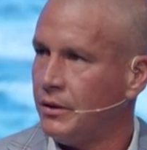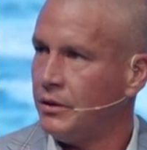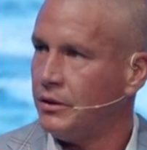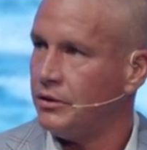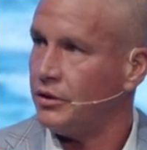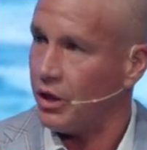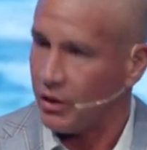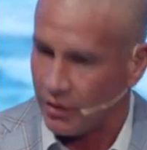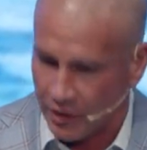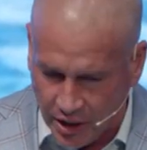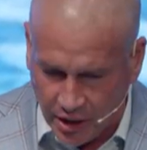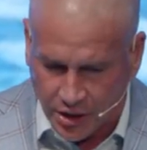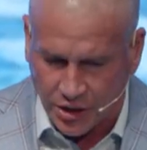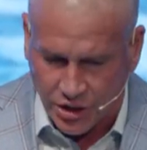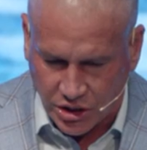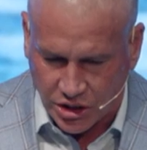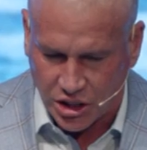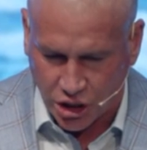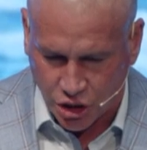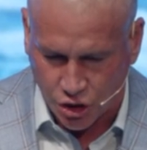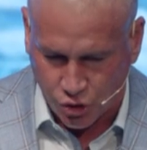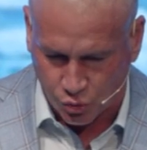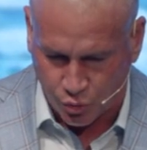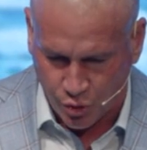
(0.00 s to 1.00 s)
There is
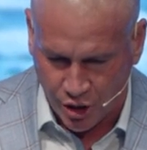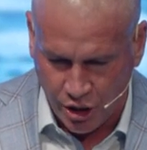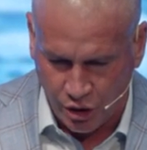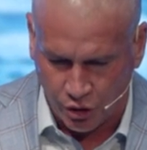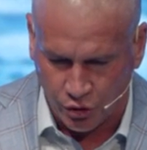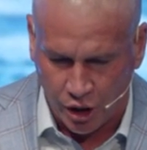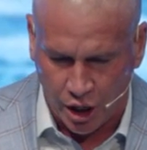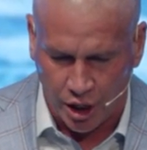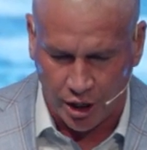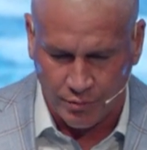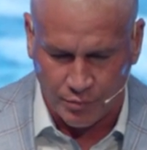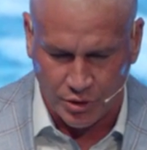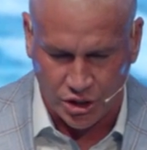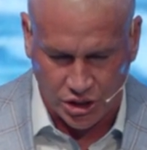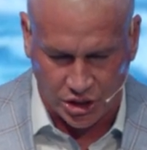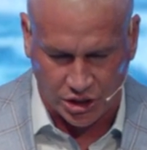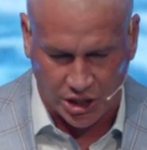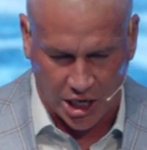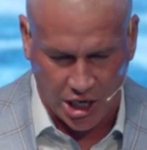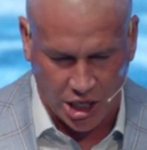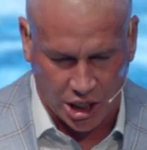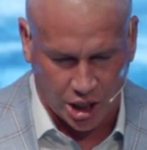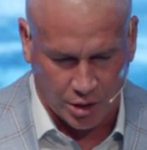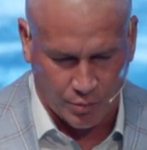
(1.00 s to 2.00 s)
this real
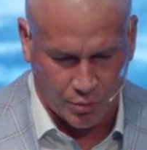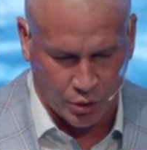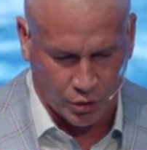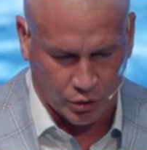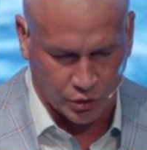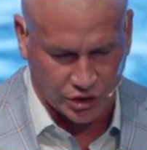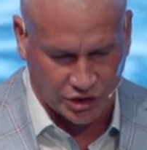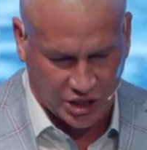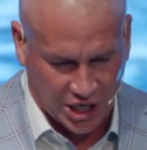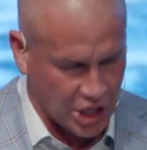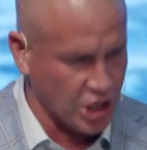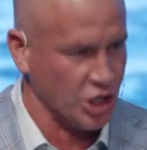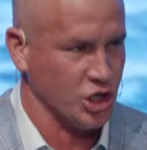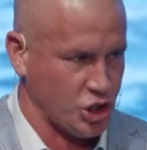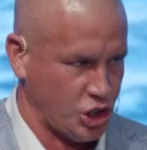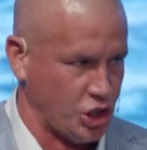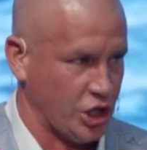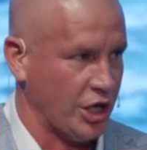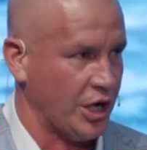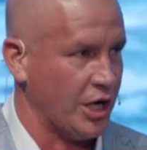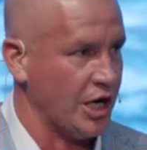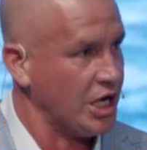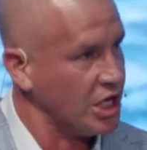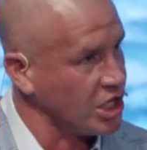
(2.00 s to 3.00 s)
unmistakable
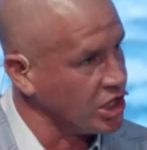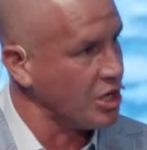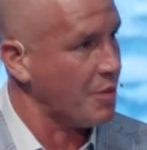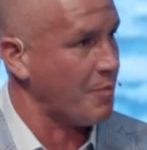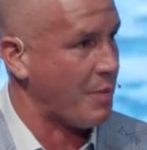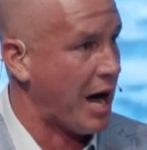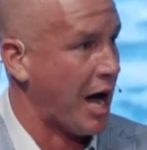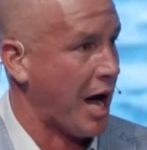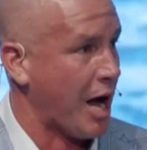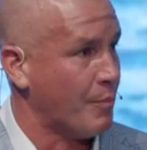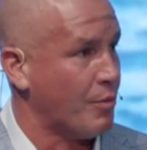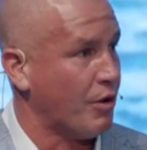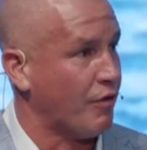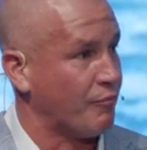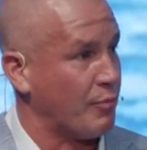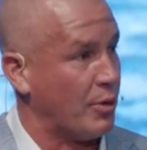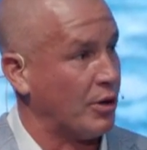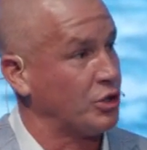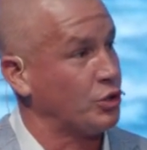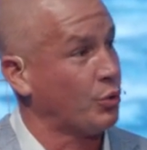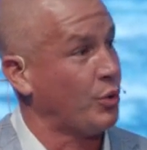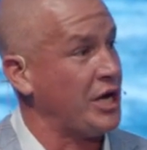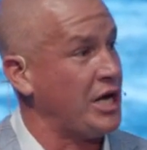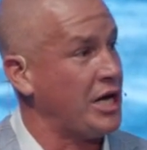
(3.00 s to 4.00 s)
tension in the Bible
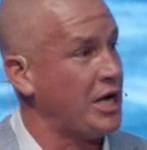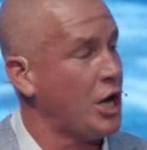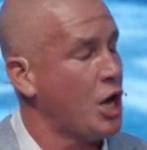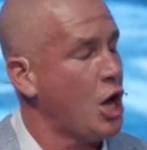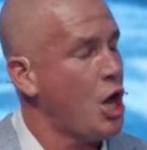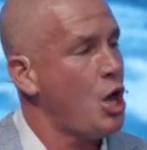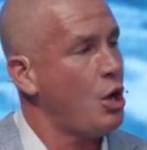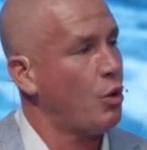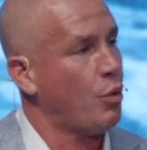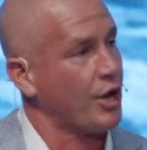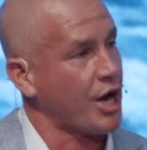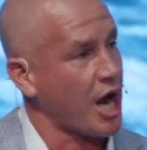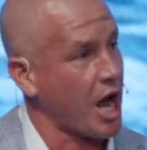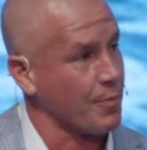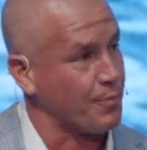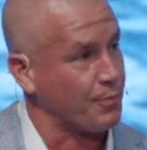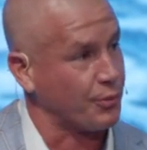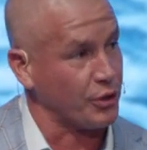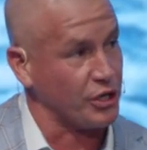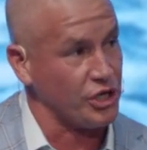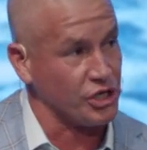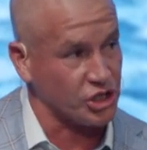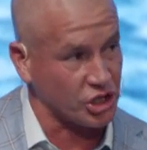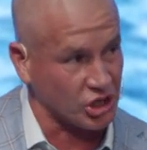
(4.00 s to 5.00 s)
between what I
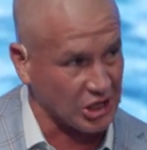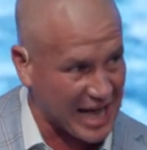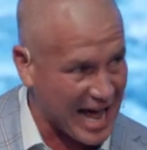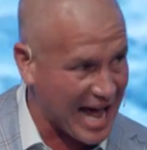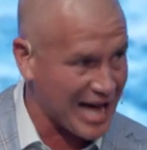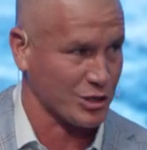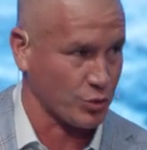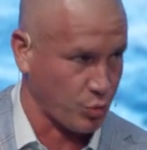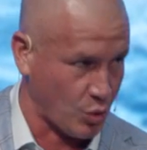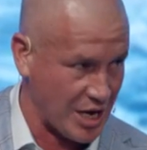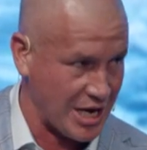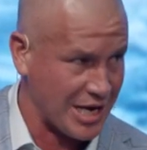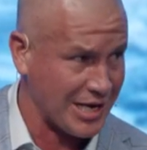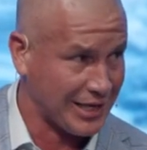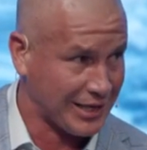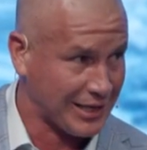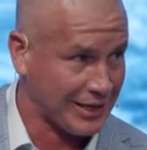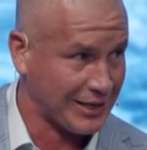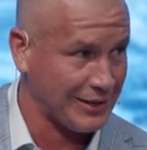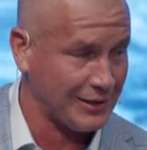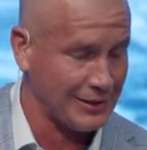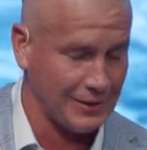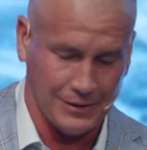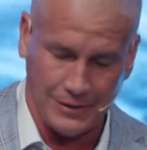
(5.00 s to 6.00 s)
preached last week
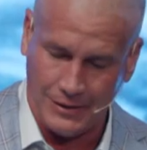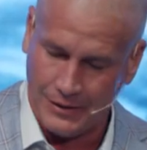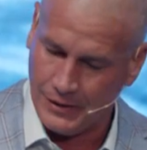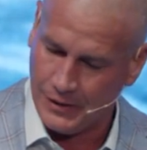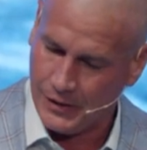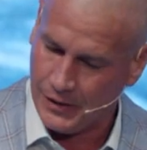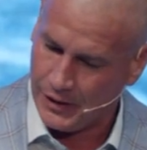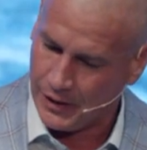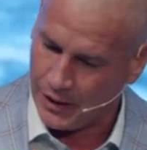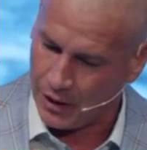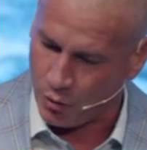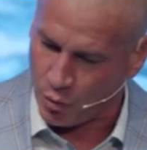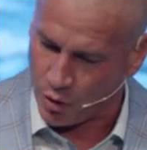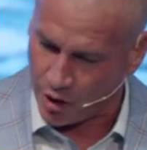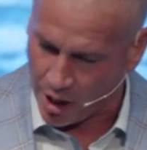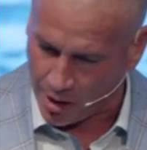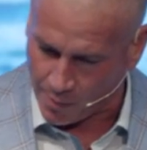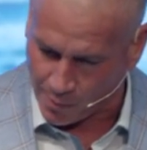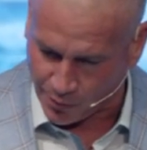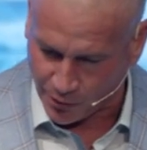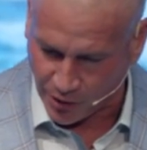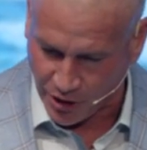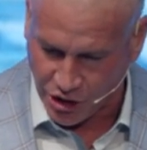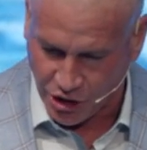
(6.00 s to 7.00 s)
and what
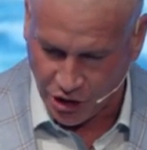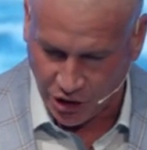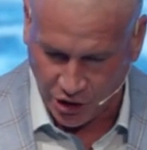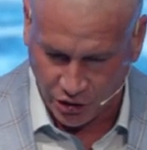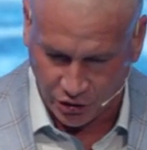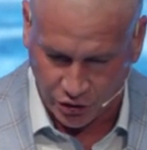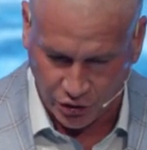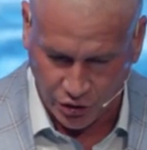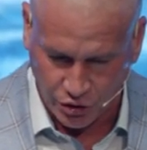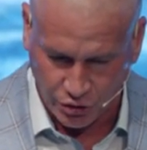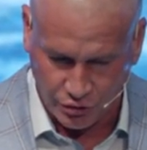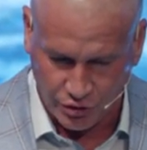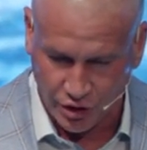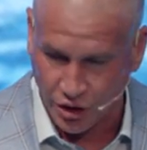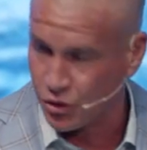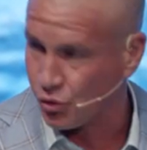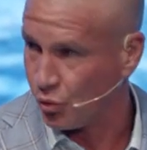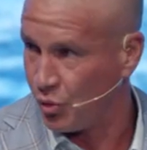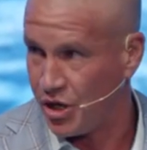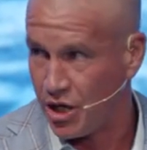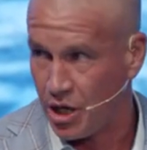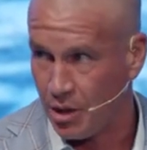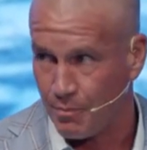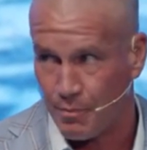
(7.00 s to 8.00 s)
I'm preaching to you this
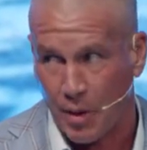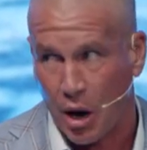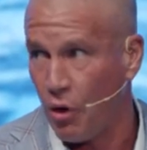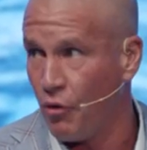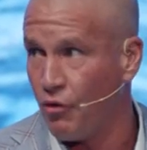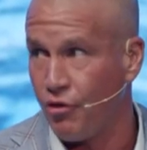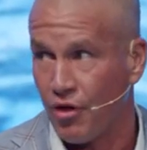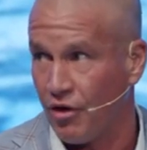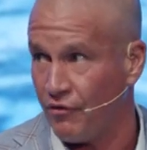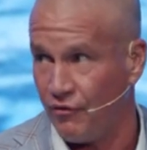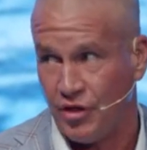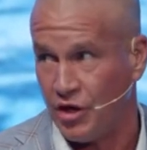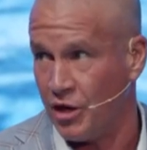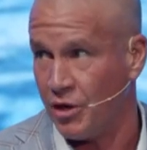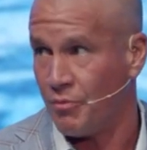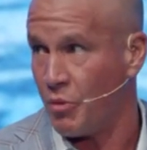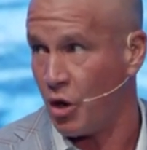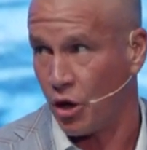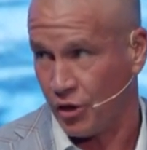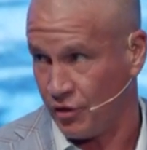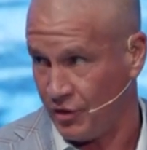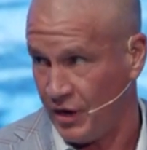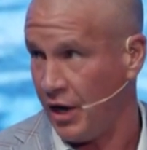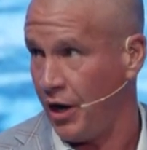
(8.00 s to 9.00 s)
week. Both of them
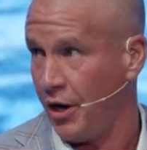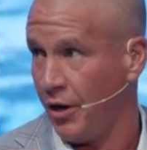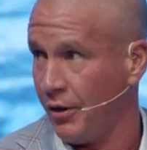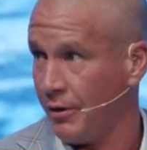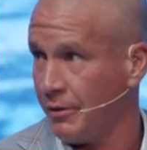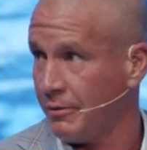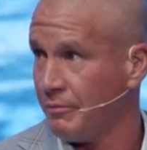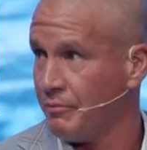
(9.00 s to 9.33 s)
are there,